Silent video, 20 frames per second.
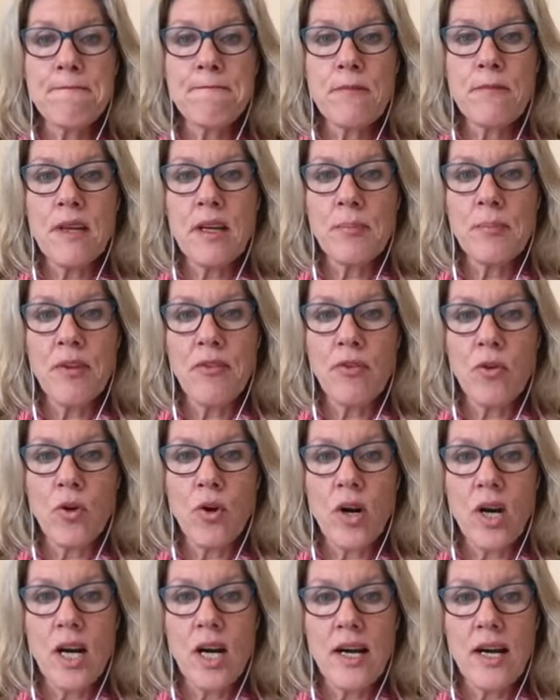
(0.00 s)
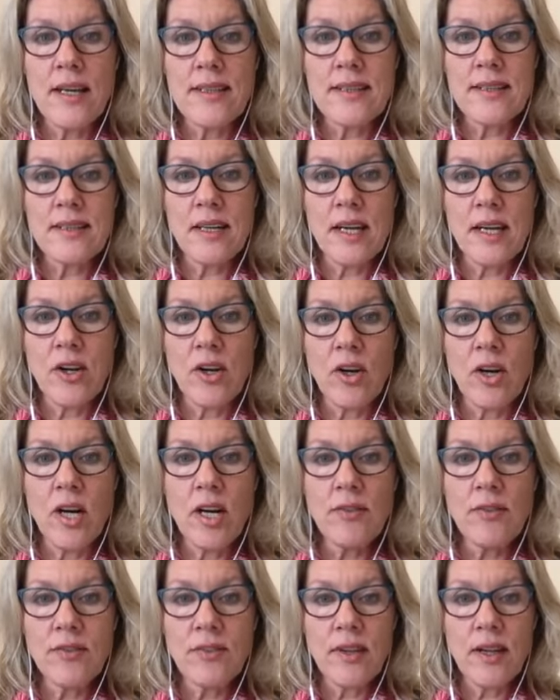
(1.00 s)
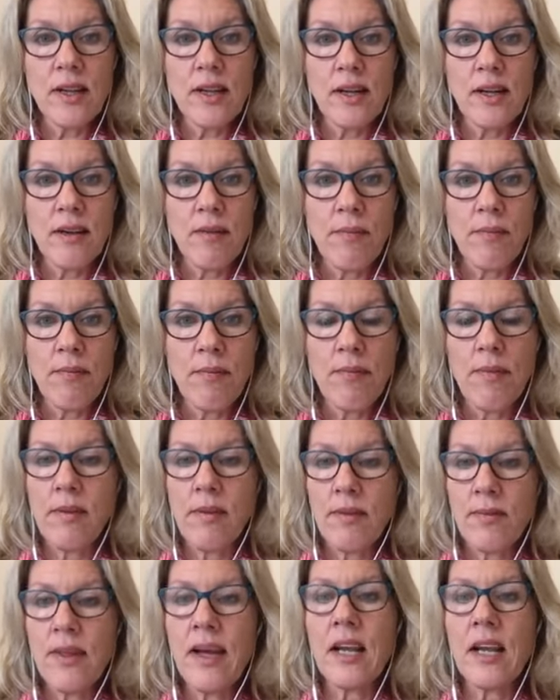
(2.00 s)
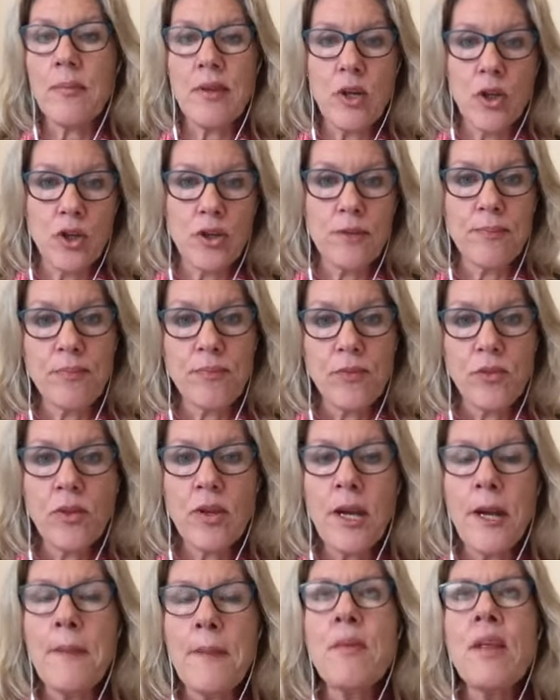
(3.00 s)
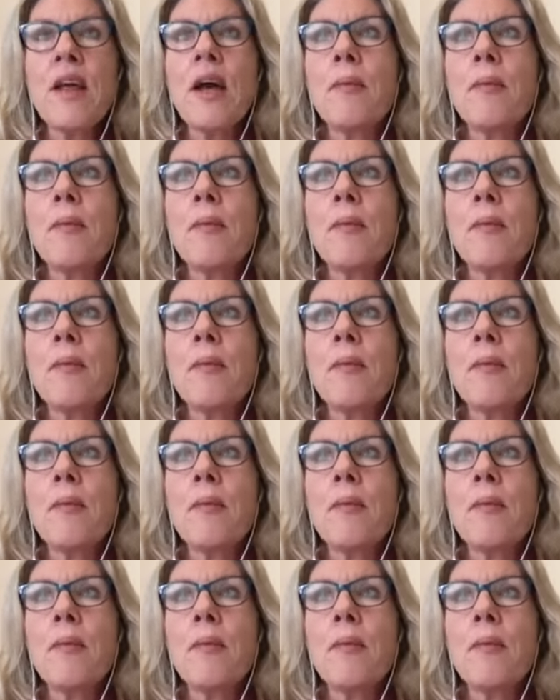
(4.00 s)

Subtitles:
before I sign off. That'll be good, okay?